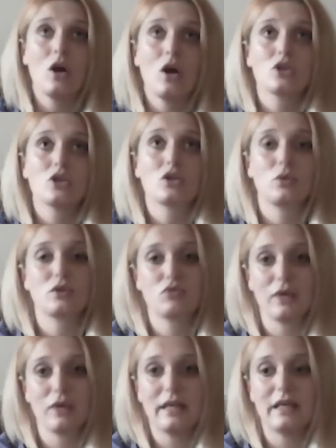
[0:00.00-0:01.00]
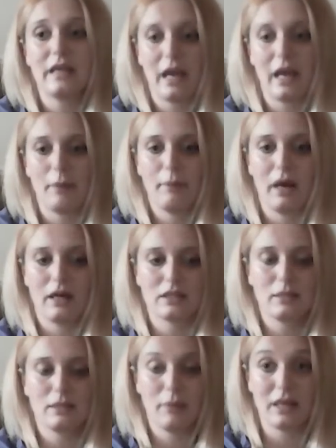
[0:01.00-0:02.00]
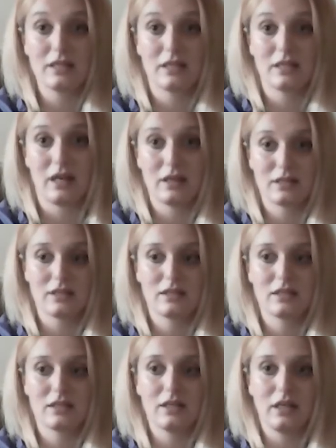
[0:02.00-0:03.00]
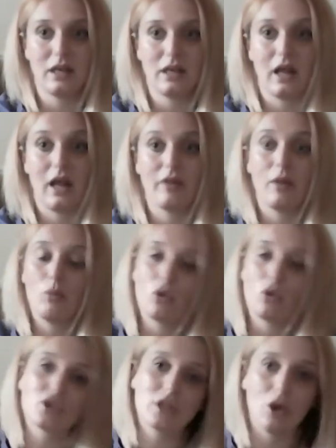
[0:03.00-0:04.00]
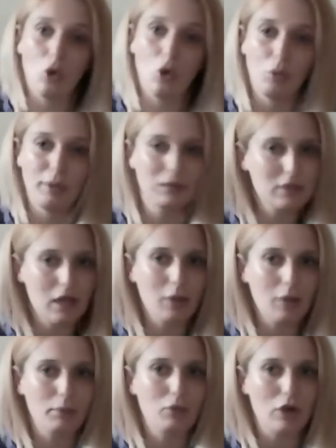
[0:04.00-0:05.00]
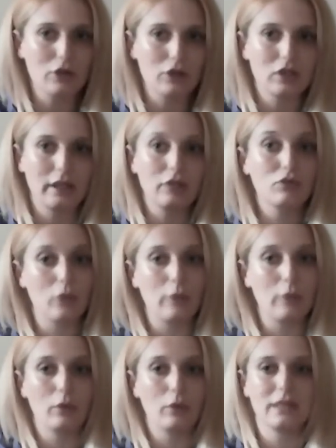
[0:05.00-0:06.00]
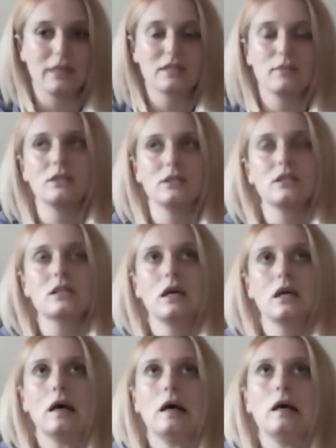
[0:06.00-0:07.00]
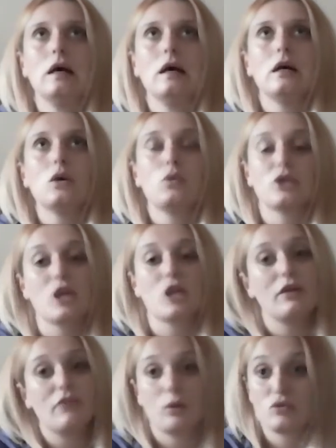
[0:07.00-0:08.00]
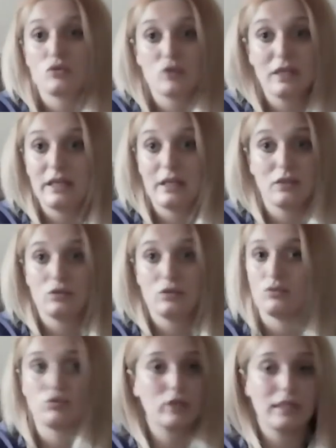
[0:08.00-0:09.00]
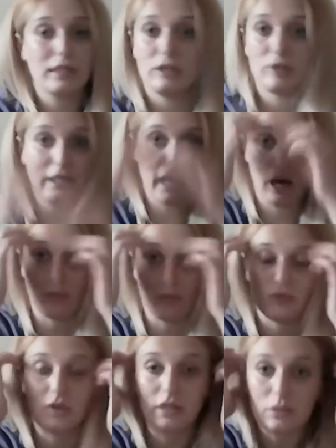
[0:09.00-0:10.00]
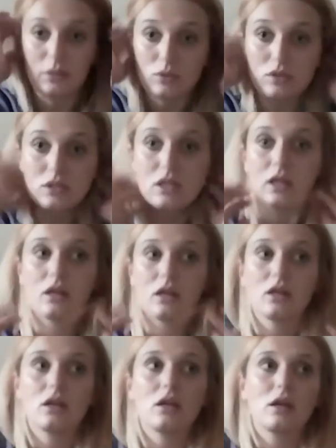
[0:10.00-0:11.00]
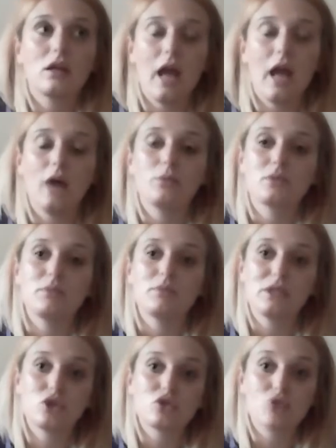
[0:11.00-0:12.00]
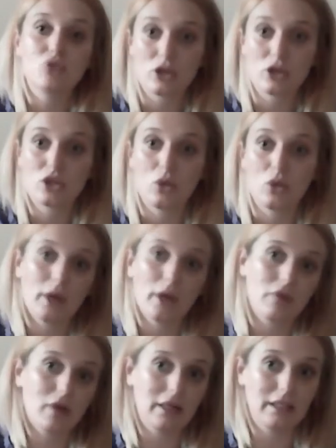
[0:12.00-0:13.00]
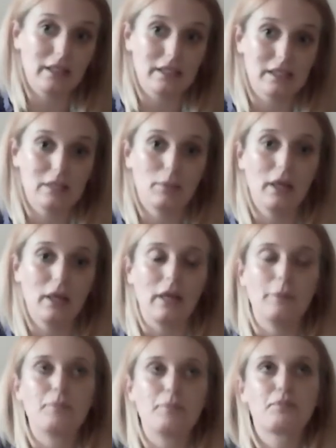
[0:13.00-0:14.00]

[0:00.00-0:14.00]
so it's really getting back to basics and seeing it, and then watching it all build up gradually throughout your placement, which I found really, really, really helpful. It helped me structure where I needed to be,